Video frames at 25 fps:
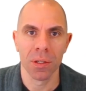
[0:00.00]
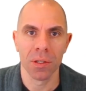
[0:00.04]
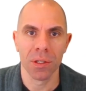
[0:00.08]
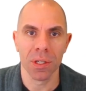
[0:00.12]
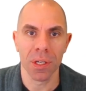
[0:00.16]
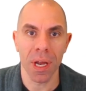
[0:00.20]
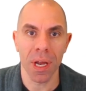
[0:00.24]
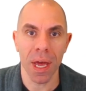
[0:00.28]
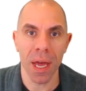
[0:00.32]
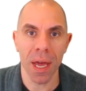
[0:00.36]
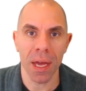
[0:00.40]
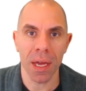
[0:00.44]

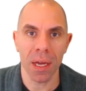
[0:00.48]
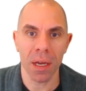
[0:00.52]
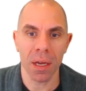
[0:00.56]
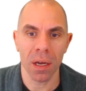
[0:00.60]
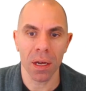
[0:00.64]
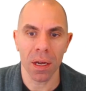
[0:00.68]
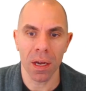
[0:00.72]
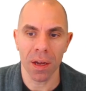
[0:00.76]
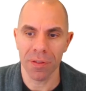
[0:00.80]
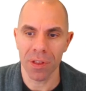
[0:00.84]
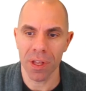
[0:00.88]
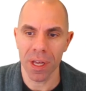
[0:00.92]

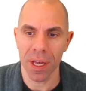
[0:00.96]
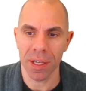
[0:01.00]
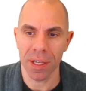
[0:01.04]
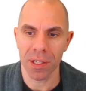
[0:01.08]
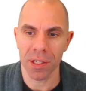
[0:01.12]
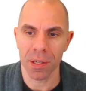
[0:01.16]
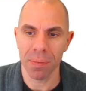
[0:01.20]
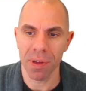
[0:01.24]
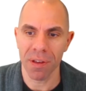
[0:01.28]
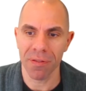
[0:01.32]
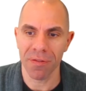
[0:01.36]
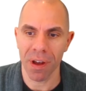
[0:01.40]
Today, if the
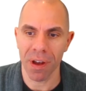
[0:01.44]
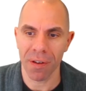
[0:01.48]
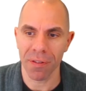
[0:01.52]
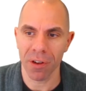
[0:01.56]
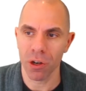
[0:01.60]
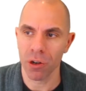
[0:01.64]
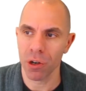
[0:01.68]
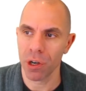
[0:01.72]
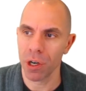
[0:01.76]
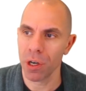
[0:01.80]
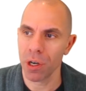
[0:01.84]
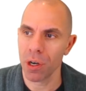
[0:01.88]
S&P
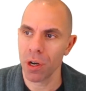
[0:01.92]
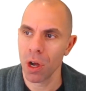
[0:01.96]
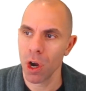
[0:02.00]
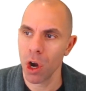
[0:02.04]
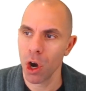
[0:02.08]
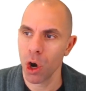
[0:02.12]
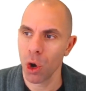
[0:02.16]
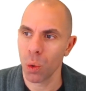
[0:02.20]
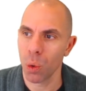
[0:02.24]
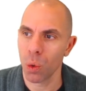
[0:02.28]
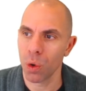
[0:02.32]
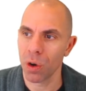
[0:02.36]
500
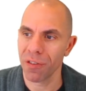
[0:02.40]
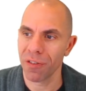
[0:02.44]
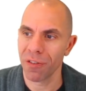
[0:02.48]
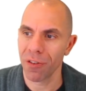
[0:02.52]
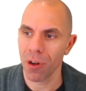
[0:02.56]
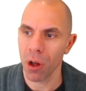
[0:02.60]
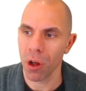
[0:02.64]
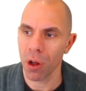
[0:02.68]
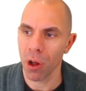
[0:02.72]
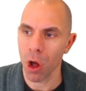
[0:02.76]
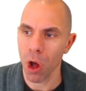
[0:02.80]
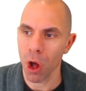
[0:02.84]
were to
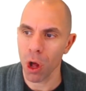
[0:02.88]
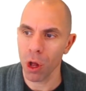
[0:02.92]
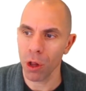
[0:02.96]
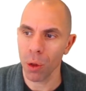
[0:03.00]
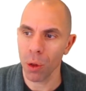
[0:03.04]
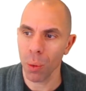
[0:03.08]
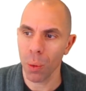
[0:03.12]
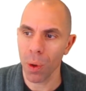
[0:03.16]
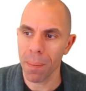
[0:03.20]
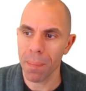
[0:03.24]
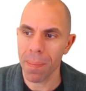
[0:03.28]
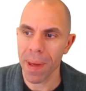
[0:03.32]
fall all
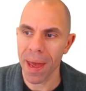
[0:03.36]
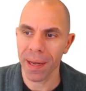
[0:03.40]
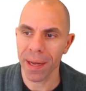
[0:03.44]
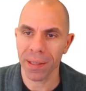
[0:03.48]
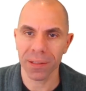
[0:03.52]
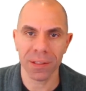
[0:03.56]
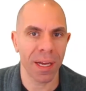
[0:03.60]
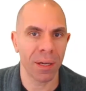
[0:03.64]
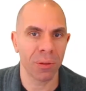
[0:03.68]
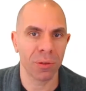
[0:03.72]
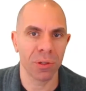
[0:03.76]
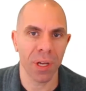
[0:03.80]
the way
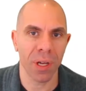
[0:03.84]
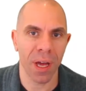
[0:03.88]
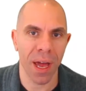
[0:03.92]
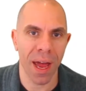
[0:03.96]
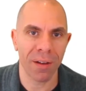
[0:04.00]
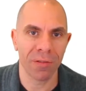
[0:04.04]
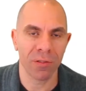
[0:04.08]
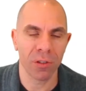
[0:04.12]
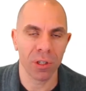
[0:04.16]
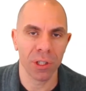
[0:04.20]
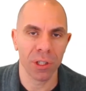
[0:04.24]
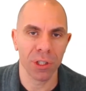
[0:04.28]
back down to
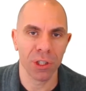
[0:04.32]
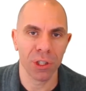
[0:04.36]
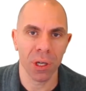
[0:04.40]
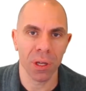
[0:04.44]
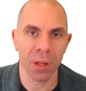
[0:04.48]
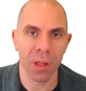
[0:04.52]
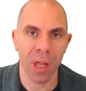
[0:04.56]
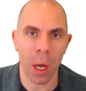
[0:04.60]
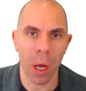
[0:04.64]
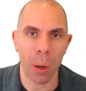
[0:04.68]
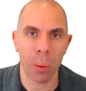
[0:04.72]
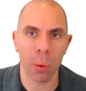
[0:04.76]
average,
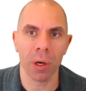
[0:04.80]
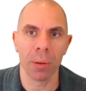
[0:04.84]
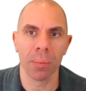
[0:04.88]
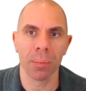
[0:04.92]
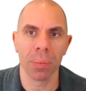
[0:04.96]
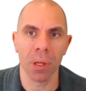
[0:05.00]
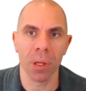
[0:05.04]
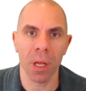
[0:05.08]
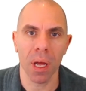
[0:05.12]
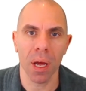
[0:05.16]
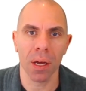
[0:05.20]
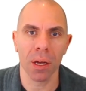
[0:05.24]
that would
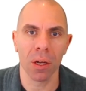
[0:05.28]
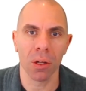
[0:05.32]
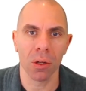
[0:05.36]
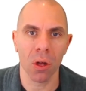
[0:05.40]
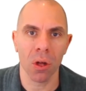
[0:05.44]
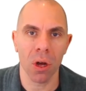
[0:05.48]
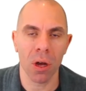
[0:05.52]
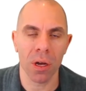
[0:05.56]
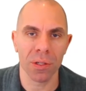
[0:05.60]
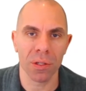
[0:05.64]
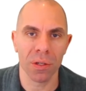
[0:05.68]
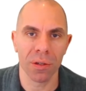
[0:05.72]
imply a
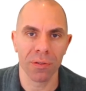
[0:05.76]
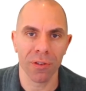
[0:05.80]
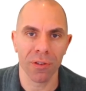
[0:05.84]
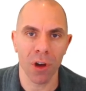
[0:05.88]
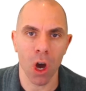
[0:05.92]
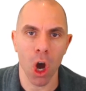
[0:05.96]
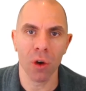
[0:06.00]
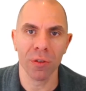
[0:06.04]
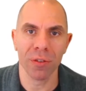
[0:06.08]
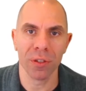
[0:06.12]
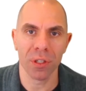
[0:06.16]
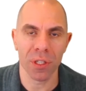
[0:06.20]
loss of
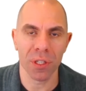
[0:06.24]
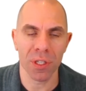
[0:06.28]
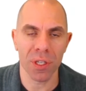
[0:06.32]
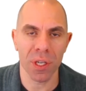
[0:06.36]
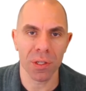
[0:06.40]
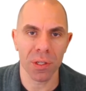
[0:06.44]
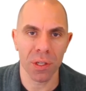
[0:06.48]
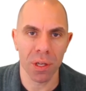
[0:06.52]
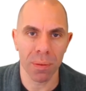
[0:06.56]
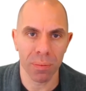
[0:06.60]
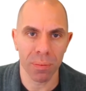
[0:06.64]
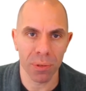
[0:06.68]
over
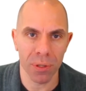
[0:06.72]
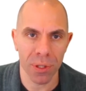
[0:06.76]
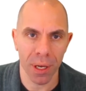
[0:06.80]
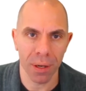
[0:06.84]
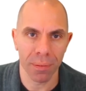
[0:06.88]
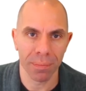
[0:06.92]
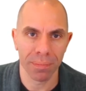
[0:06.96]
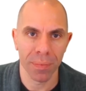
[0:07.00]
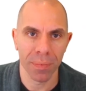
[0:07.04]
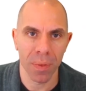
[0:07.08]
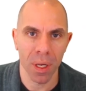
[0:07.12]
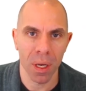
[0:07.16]
60%.
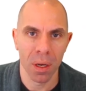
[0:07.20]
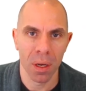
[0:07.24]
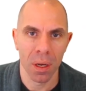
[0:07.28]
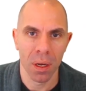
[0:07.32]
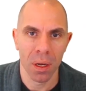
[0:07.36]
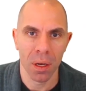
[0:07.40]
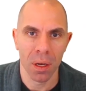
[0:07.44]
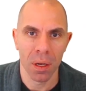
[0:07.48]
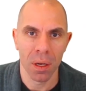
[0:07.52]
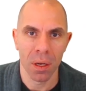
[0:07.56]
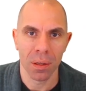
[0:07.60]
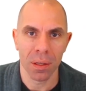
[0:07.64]

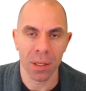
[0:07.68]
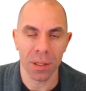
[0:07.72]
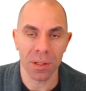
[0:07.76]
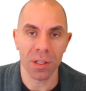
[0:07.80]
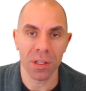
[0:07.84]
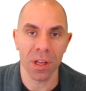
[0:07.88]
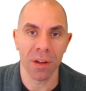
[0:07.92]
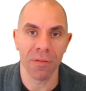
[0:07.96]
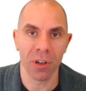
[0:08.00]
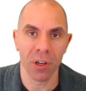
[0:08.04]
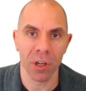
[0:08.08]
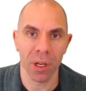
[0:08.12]
That's
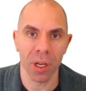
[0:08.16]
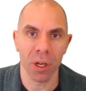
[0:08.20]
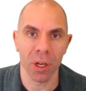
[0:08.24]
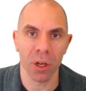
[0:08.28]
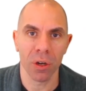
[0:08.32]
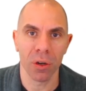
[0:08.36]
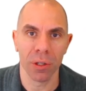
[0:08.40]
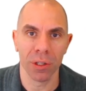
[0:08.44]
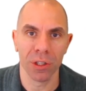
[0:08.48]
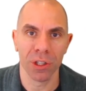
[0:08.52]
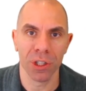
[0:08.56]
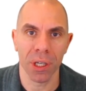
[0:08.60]
not very
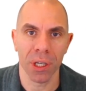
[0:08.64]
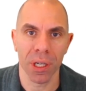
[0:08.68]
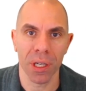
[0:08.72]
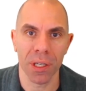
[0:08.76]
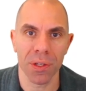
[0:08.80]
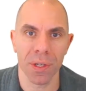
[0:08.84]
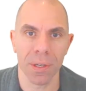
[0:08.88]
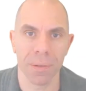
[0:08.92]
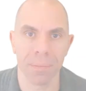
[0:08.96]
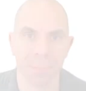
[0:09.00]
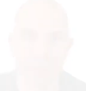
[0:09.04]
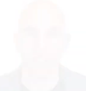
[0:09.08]
encouraging, is
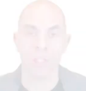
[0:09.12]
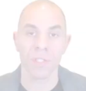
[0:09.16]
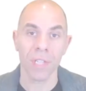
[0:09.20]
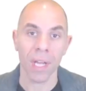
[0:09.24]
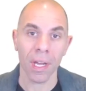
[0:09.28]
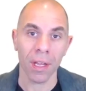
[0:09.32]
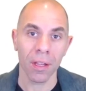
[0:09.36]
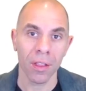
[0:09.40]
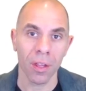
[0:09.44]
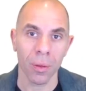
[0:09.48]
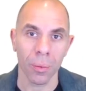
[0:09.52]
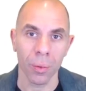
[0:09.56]
it? The
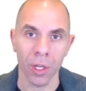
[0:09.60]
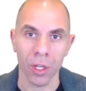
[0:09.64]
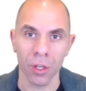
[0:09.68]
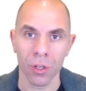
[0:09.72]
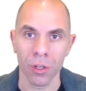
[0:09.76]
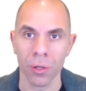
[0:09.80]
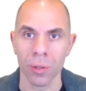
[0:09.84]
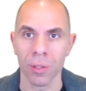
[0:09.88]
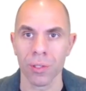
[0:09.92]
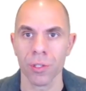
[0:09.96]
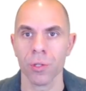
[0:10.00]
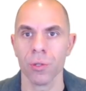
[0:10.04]
second thing we could
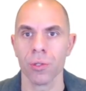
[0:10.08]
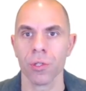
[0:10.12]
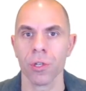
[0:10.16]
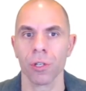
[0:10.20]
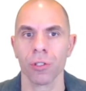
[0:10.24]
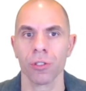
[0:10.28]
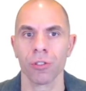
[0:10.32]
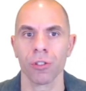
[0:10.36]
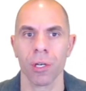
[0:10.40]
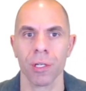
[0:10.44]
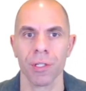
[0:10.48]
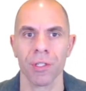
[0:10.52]
do is use our
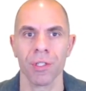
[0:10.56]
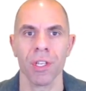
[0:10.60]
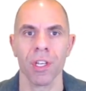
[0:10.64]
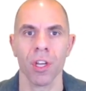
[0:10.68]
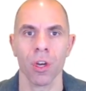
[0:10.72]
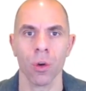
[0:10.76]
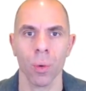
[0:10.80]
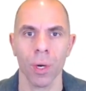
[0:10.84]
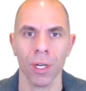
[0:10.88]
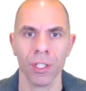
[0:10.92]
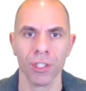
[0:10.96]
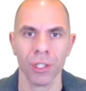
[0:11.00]
trusty
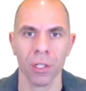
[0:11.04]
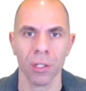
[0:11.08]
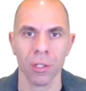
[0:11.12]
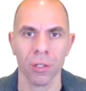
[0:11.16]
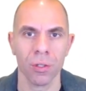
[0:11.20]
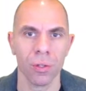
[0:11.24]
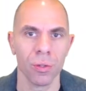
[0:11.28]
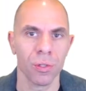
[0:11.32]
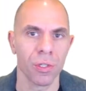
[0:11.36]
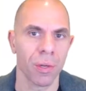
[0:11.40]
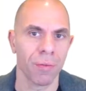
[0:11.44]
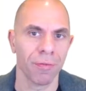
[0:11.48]
equation to
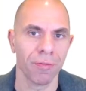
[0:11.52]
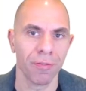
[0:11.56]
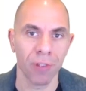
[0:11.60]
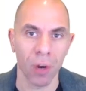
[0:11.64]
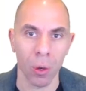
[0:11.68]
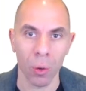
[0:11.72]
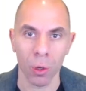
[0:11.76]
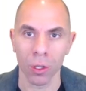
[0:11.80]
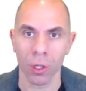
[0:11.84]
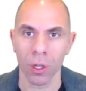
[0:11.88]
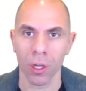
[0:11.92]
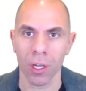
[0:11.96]
do some
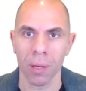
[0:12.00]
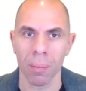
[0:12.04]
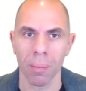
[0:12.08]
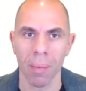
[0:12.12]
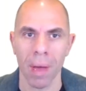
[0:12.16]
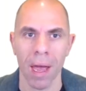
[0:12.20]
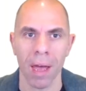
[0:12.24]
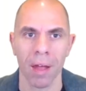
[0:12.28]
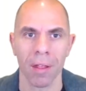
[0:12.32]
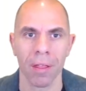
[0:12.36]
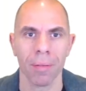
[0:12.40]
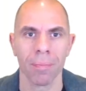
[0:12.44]
forward-looking
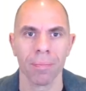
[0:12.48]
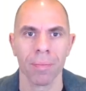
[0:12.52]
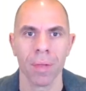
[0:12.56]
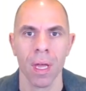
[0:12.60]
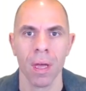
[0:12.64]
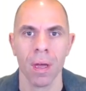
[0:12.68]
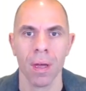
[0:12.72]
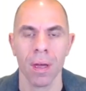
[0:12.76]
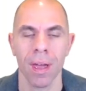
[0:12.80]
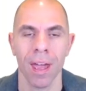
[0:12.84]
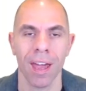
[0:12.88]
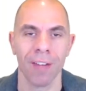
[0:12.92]
math.
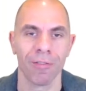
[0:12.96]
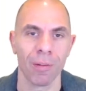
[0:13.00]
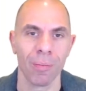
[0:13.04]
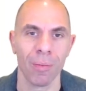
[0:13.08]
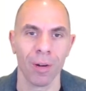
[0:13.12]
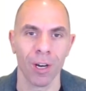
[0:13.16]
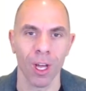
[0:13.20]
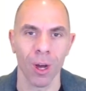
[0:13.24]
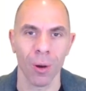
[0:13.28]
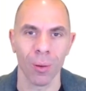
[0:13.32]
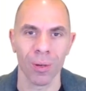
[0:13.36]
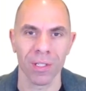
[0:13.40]

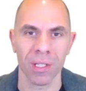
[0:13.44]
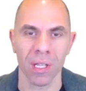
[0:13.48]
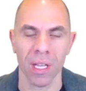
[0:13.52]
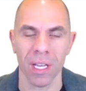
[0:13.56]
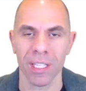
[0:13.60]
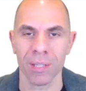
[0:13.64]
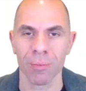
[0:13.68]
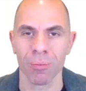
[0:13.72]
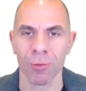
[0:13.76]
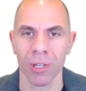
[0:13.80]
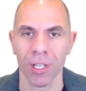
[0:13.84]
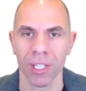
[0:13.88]
Everybody always likes
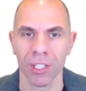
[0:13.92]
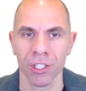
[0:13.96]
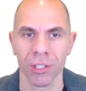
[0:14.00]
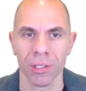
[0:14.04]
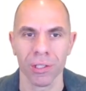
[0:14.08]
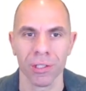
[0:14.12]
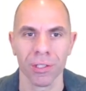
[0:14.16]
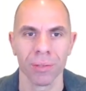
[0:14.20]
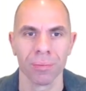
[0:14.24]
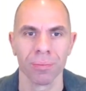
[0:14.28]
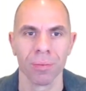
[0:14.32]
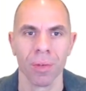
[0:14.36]

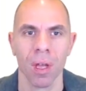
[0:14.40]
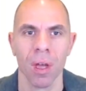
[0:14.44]
predictions.